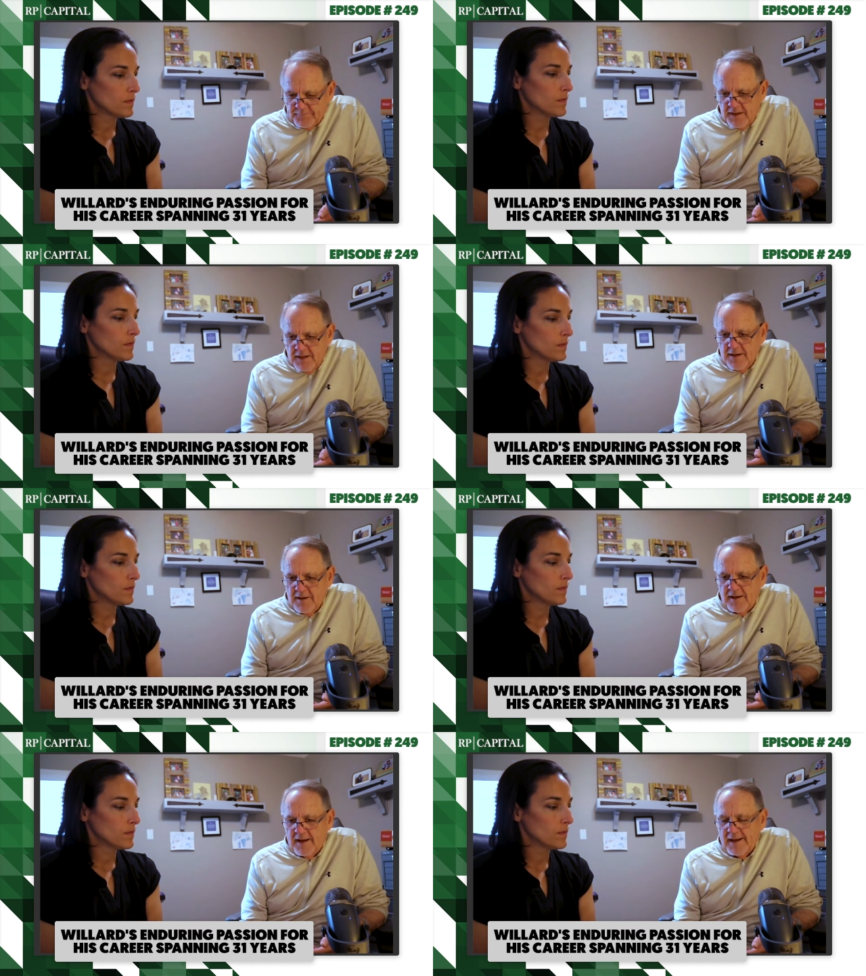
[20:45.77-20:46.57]
Speaker 1: Mm-hmm.
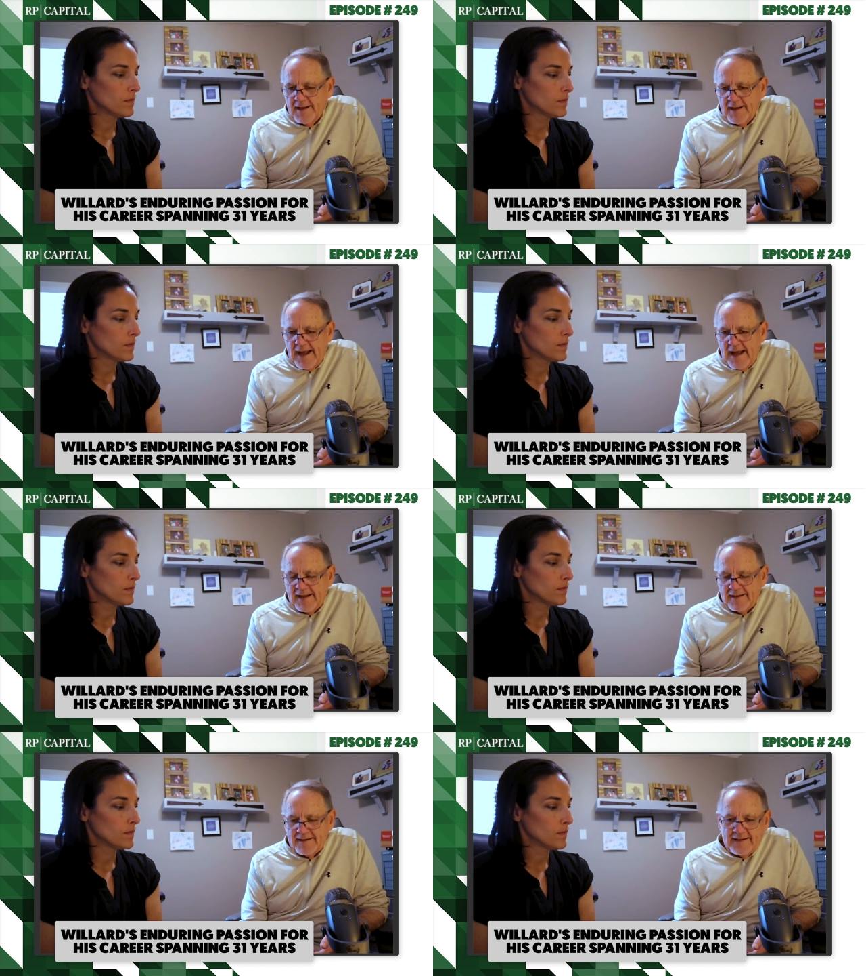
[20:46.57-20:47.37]
uh,
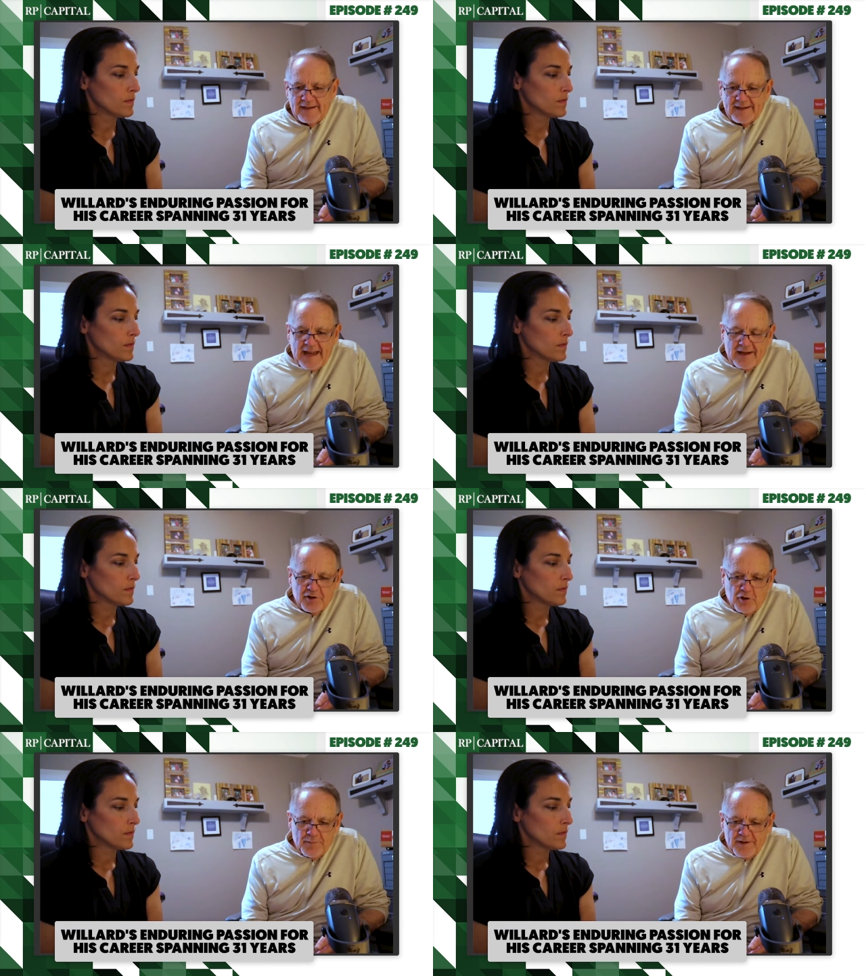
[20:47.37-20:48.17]
uh, a guy
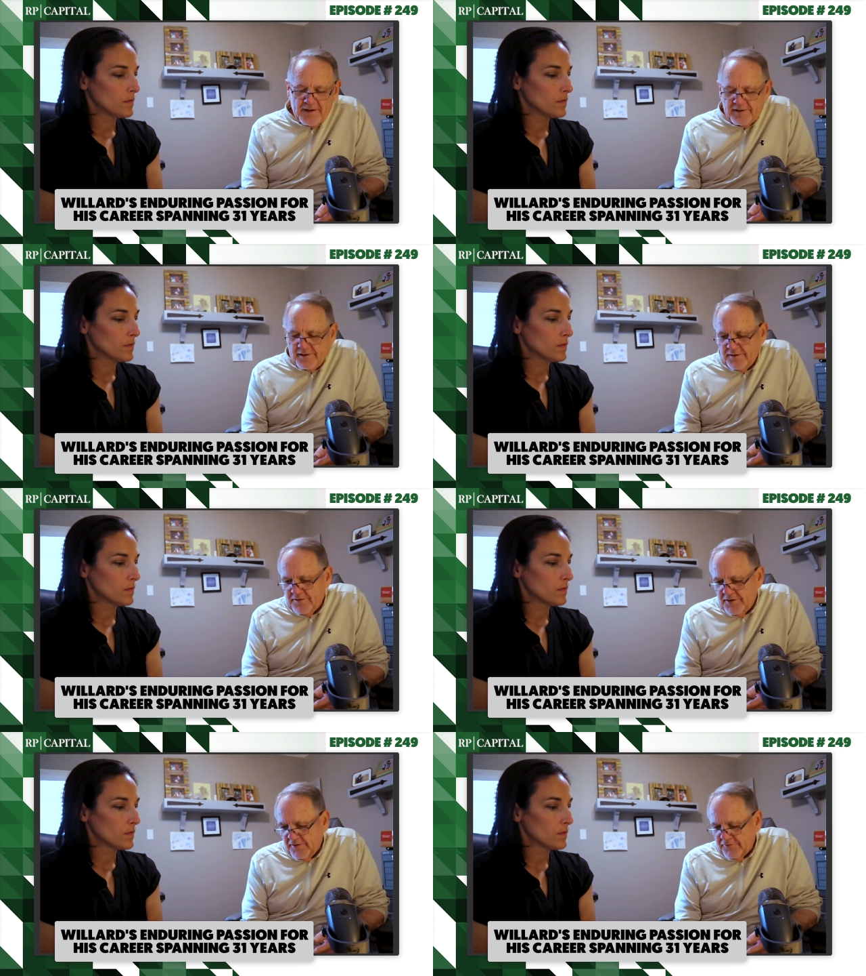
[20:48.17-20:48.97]
told me that
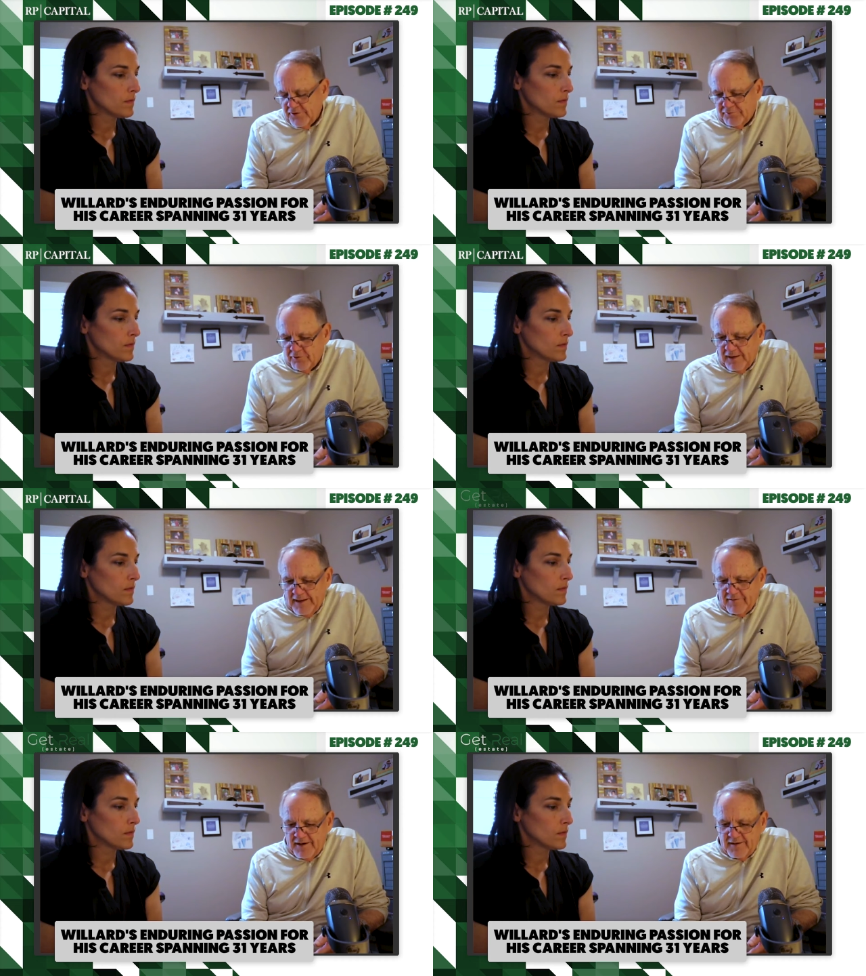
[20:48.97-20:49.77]
does this for a
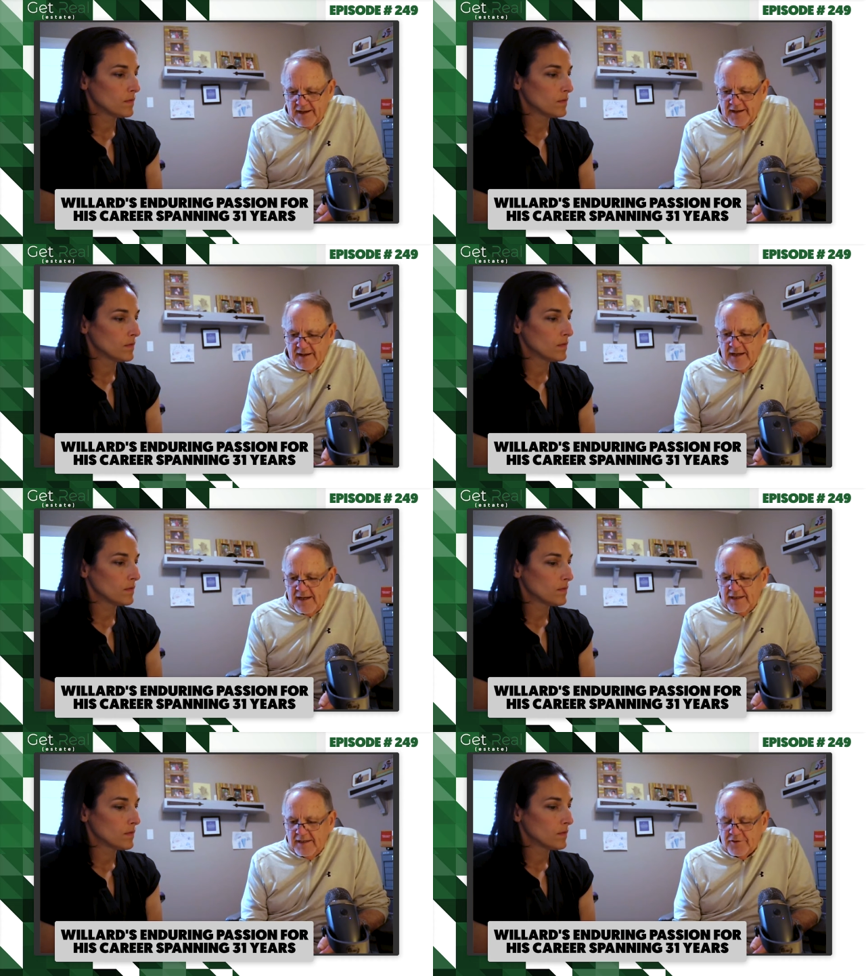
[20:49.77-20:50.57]
living that
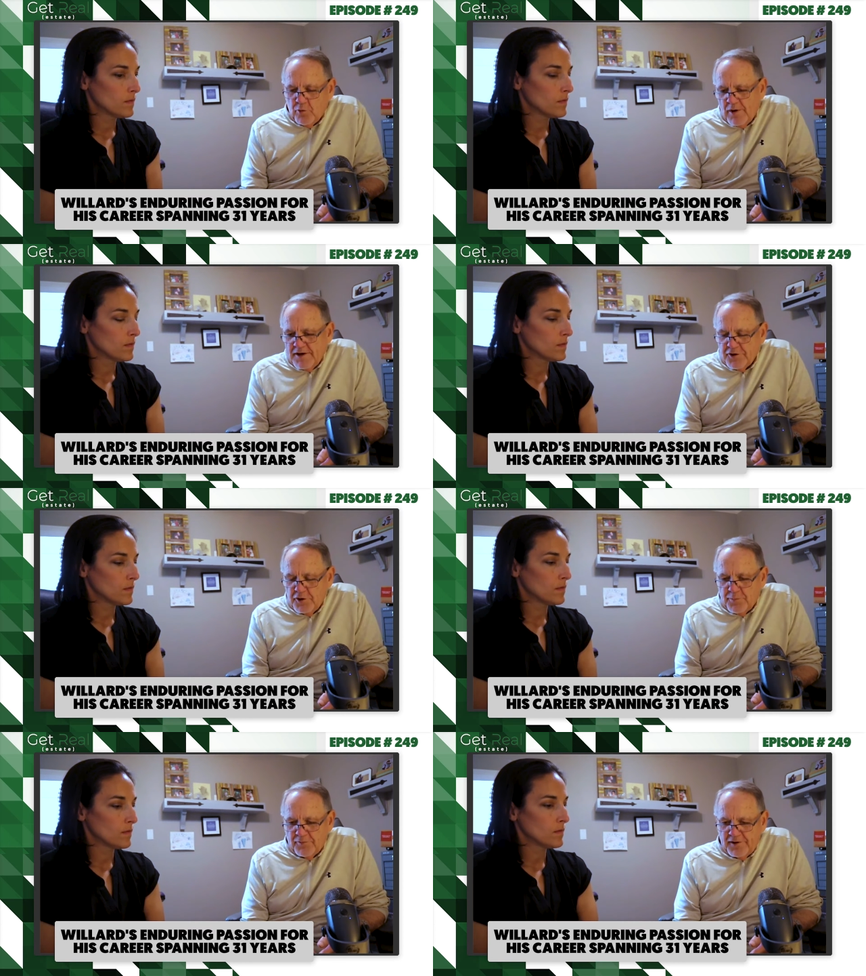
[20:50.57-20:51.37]

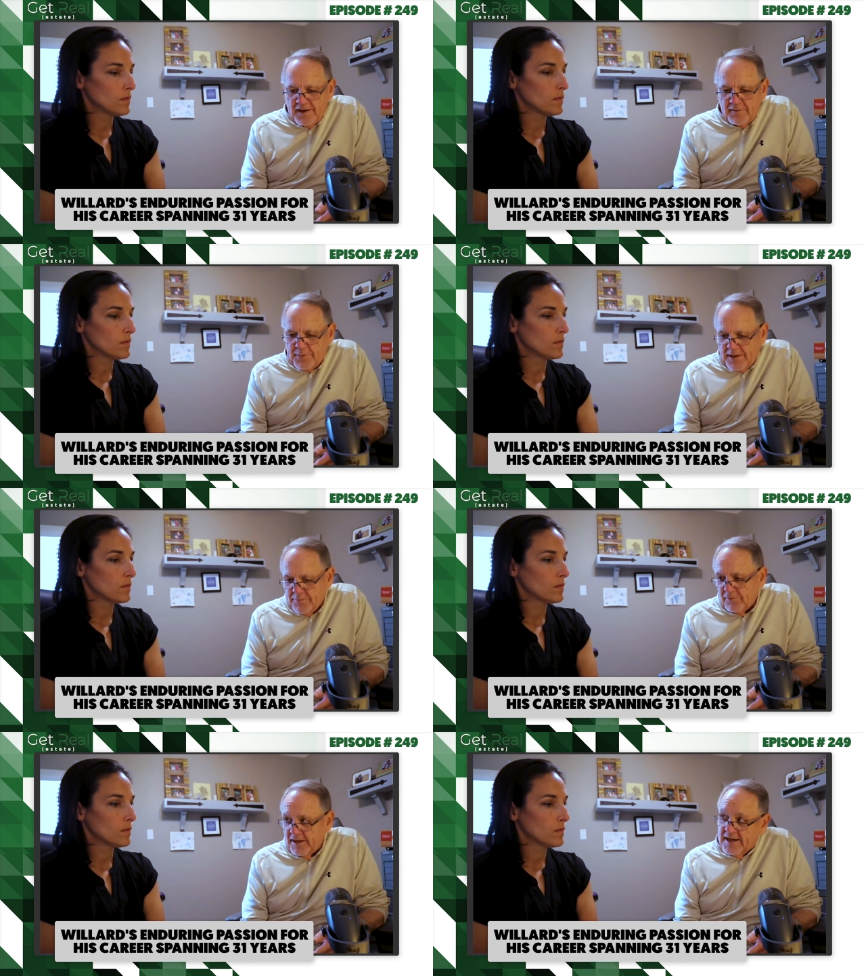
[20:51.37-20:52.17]
twenty-two percent of
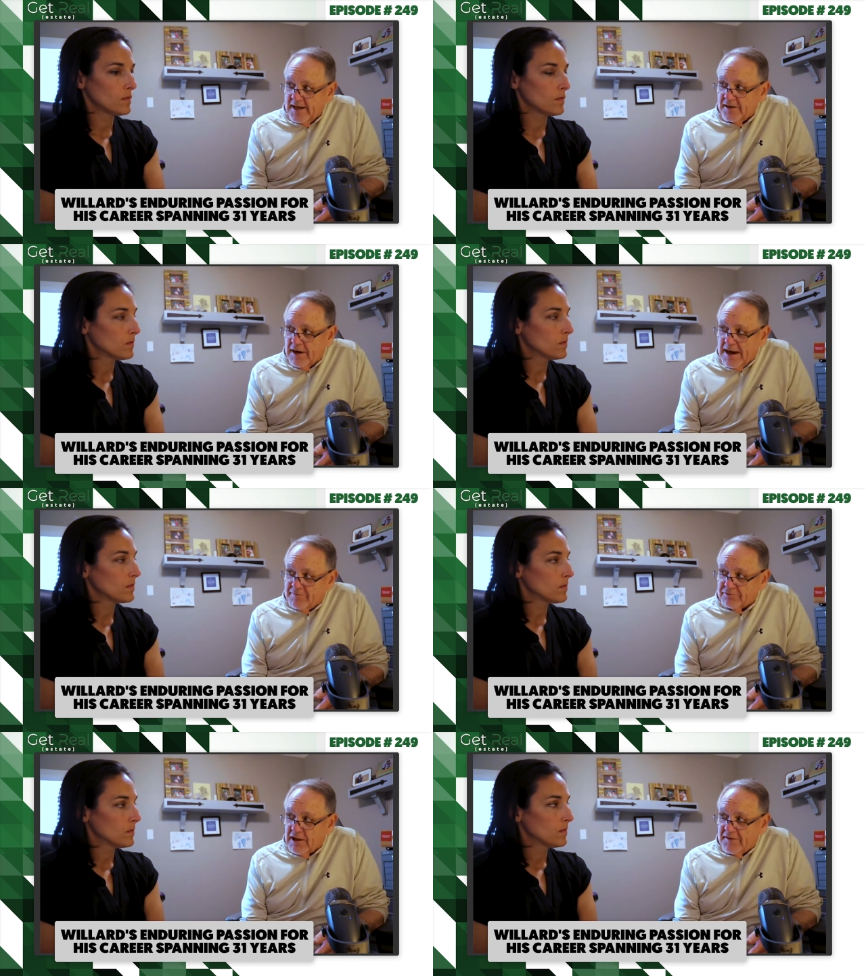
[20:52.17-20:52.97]
people that can get
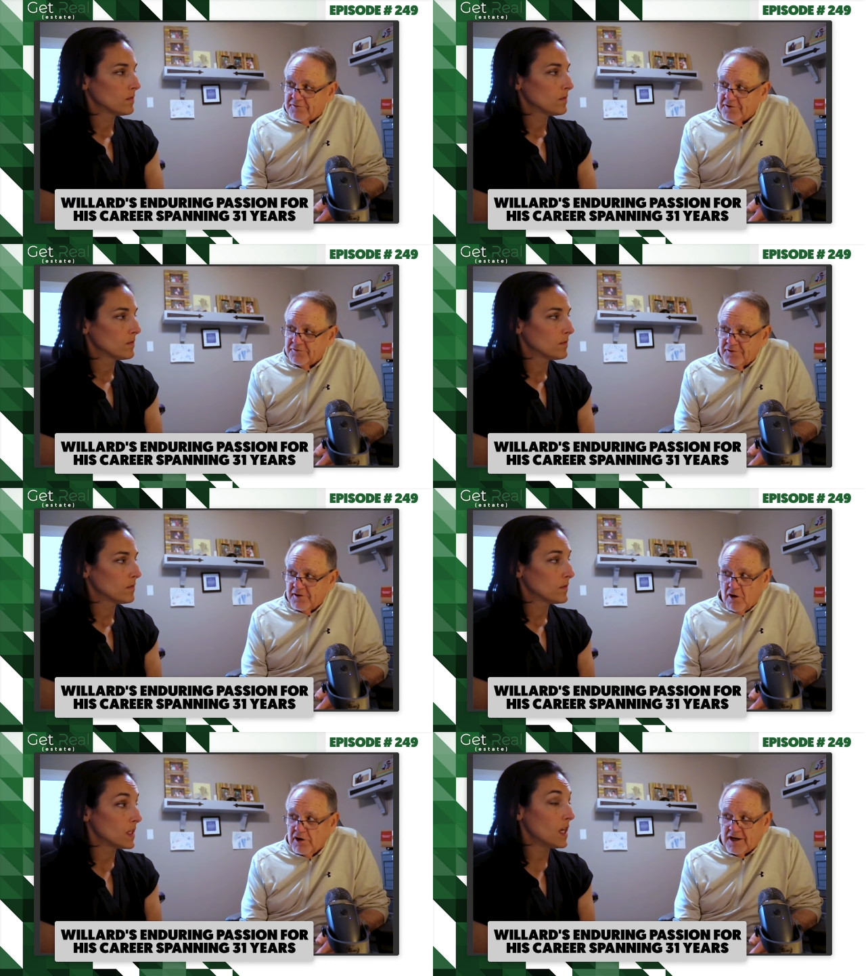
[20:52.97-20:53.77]
driver's license
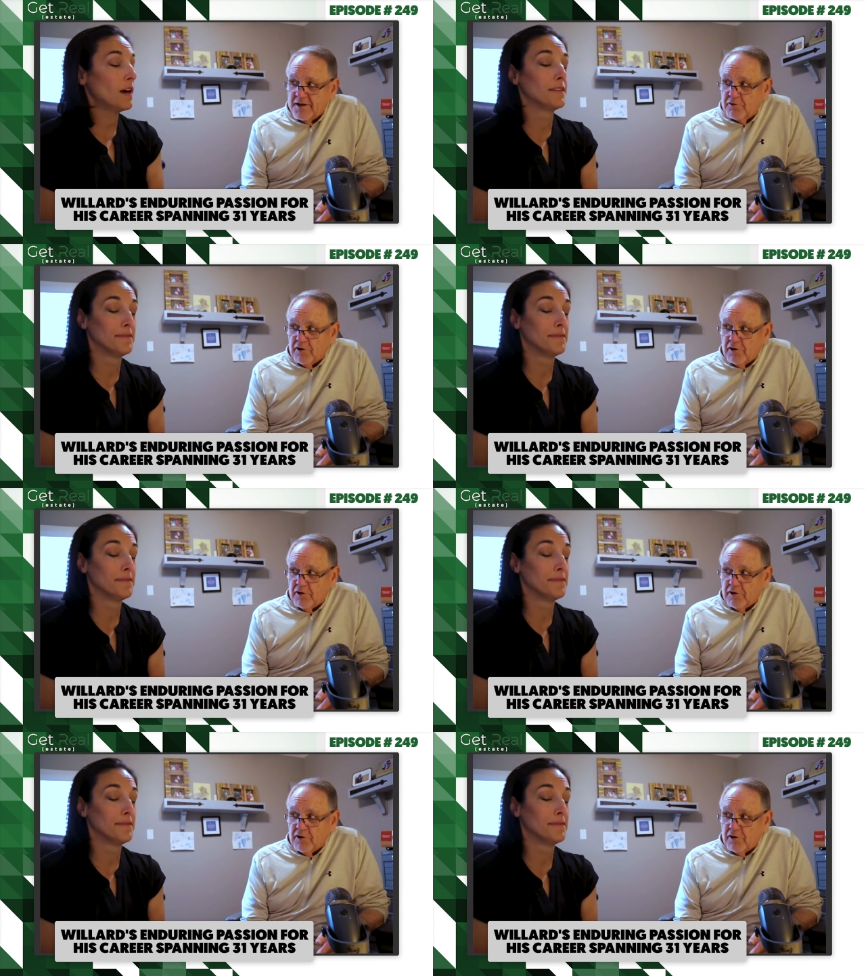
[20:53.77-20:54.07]
aren't yeah. getting,